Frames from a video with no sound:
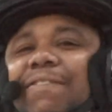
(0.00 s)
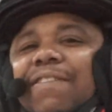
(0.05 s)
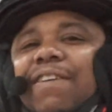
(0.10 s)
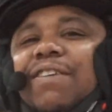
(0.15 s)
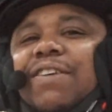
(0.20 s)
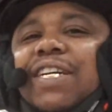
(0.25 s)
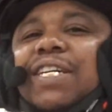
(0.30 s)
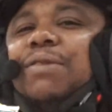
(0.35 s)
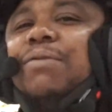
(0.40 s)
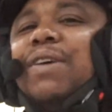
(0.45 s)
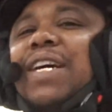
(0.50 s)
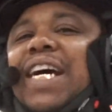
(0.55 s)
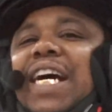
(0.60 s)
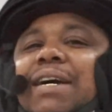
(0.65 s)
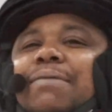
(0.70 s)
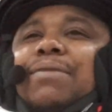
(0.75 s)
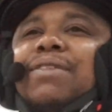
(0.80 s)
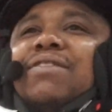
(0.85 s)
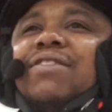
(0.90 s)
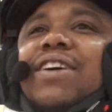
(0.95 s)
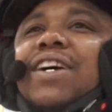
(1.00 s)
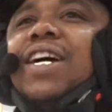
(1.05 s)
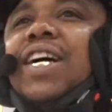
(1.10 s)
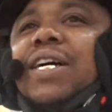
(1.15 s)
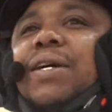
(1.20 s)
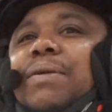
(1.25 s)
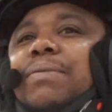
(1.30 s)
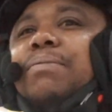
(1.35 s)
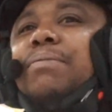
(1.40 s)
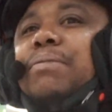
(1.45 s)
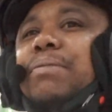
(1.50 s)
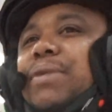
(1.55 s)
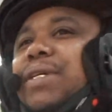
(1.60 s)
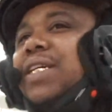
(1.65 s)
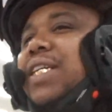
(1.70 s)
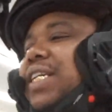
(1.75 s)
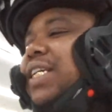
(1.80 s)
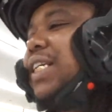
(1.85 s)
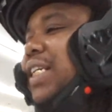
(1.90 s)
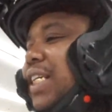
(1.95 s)
smoking with Amazon.
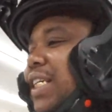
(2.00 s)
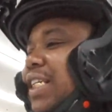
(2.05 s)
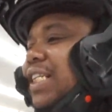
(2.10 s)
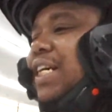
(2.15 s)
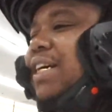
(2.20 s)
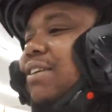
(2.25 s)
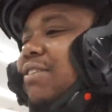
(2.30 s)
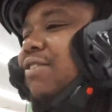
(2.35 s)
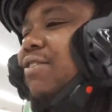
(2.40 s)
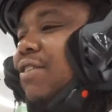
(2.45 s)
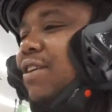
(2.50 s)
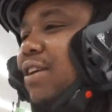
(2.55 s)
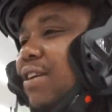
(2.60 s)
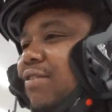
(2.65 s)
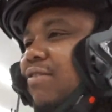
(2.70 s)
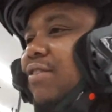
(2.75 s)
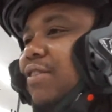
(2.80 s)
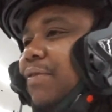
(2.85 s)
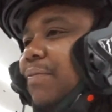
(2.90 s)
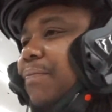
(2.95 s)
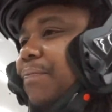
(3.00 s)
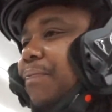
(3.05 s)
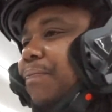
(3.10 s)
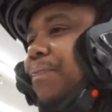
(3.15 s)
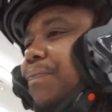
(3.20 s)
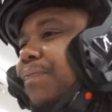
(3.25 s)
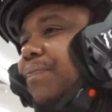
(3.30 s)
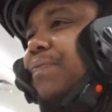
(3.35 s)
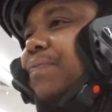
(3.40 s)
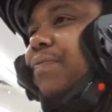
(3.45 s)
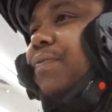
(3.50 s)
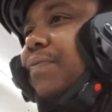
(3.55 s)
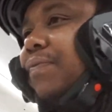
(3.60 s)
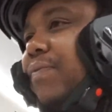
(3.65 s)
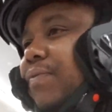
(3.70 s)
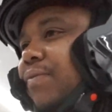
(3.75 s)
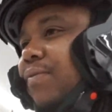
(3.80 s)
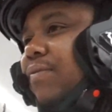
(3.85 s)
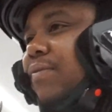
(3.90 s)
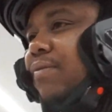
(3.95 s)
That's crazy. Read the rumor.
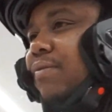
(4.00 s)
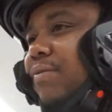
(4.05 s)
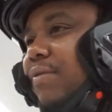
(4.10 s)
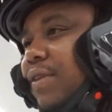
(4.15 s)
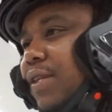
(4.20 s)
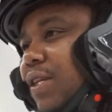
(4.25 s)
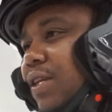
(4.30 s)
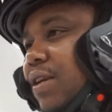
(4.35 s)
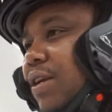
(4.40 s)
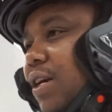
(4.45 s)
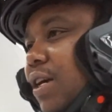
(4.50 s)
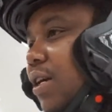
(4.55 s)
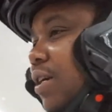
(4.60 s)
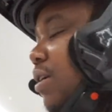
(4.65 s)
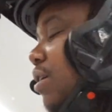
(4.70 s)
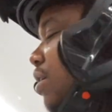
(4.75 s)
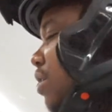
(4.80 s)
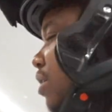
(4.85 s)
Huh?